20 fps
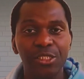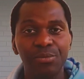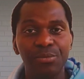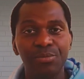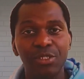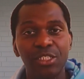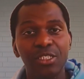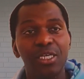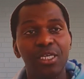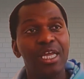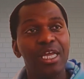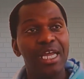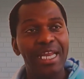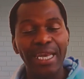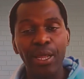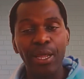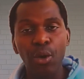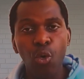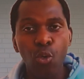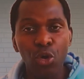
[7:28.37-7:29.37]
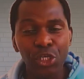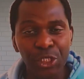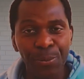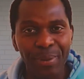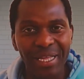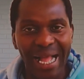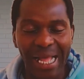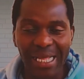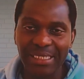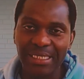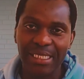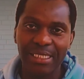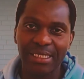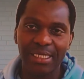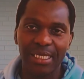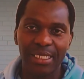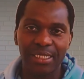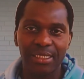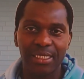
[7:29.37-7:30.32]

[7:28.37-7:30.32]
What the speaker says: they were worshipping ancestors.